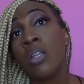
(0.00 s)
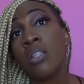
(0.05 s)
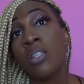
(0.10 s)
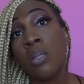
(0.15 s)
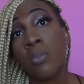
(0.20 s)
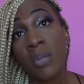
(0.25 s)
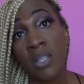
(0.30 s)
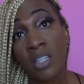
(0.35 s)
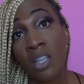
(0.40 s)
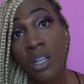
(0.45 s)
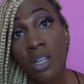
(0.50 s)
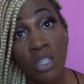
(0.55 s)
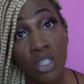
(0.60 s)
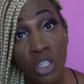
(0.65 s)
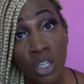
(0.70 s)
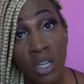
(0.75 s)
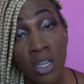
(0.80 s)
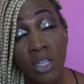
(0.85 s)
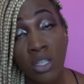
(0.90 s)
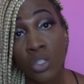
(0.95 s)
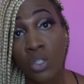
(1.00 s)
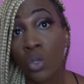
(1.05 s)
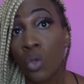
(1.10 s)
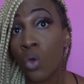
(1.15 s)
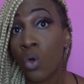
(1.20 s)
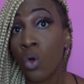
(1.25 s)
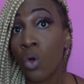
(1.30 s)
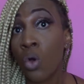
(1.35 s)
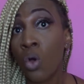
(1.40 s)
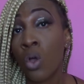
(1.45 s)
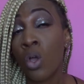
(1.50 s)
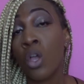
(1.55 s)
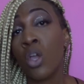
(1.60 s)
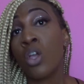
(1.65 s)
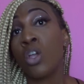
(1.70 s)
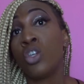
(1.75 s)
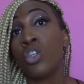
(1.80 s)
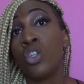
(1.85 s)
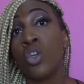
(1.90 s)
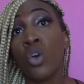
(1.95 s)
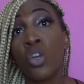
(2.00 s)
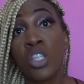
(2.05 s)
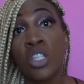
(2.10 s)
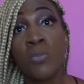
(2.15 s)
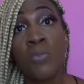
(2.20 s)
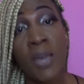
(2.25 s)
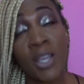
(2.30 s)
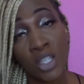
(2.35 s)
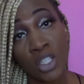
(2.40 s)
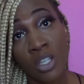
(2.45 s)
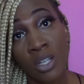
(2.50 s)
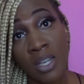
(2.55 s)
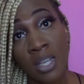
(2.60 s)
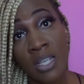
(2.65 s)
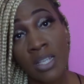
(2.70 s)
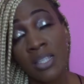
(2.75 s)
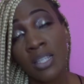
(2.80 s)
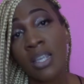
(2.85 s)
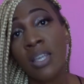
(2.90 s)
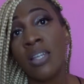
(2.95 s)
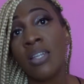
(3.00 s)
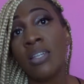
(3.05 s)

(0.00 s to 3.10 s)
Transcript: dermatologist or your specialist.